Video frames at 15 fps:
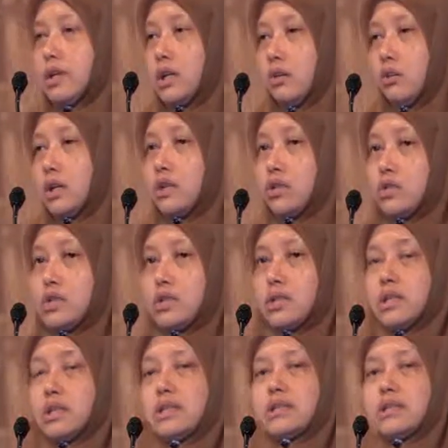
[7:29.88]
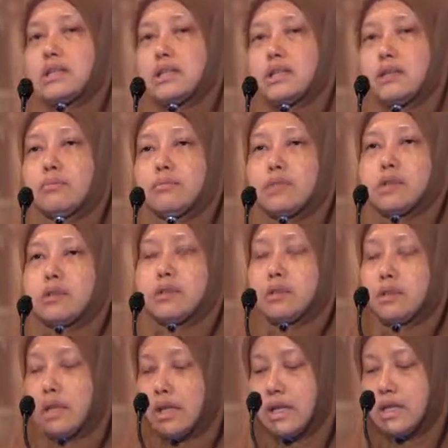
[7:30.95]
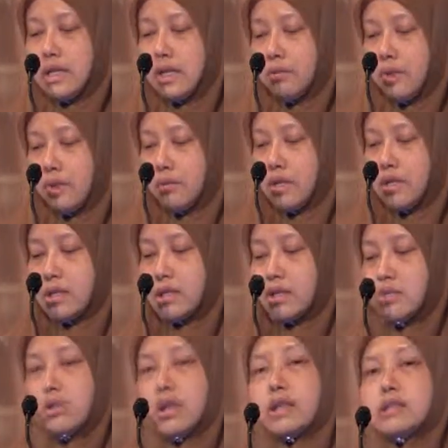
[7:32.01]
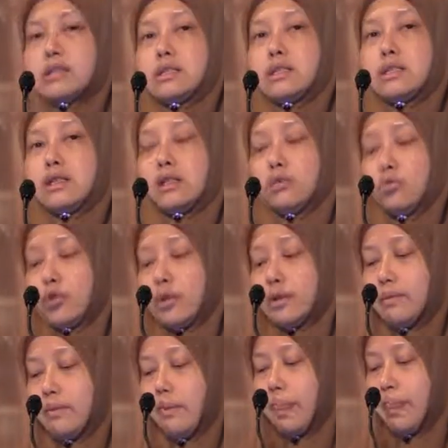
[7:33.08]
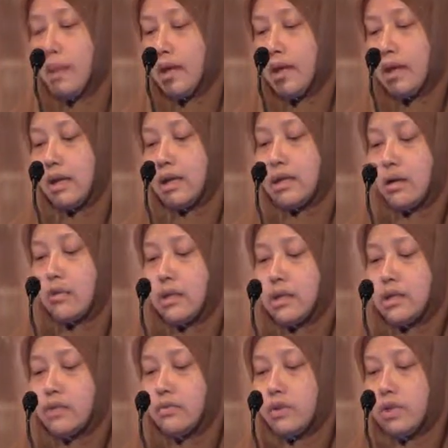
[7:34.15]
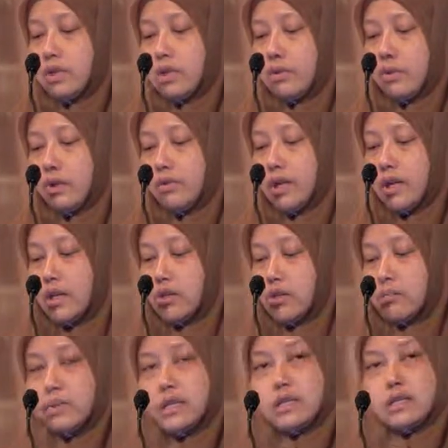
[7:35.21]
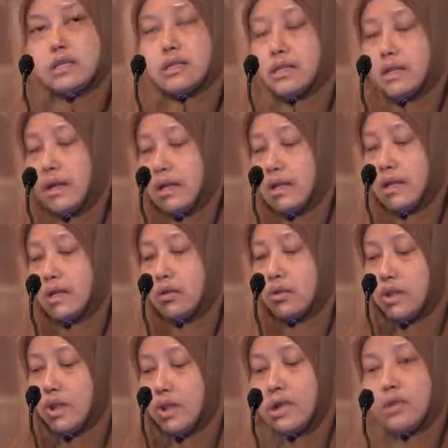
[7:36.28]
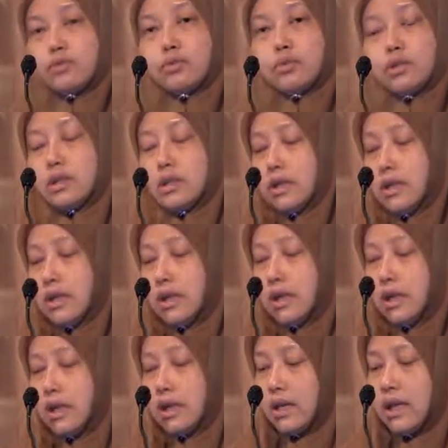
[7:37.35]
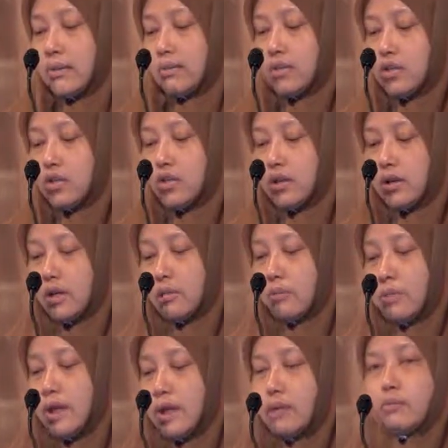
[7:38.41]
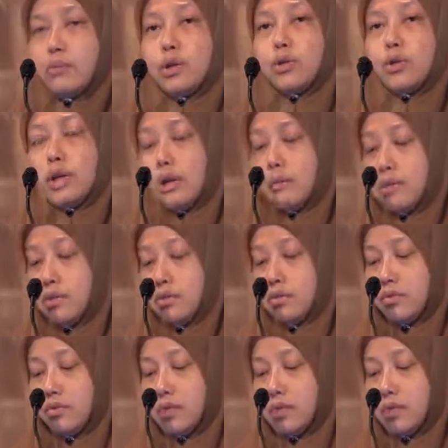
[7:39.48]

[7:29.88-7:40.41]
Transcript: you're interested in setting up an Islamic business or entity in Labuan. Directive on Islamic financial business, guidelines on takaful, Sharia compliant pure captive,